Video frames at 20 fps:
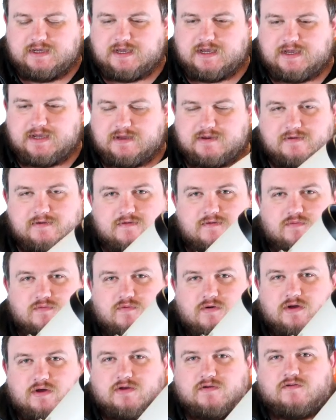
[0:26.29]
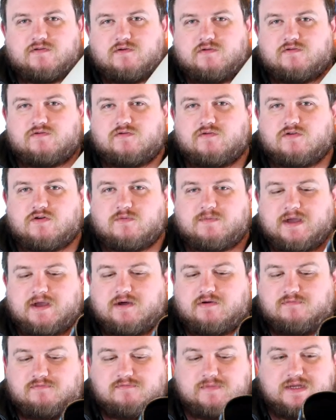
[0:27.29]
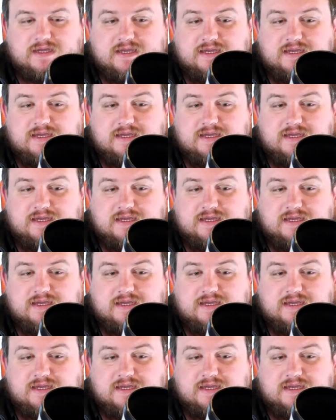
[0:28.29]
and what I'm going to do is talk about,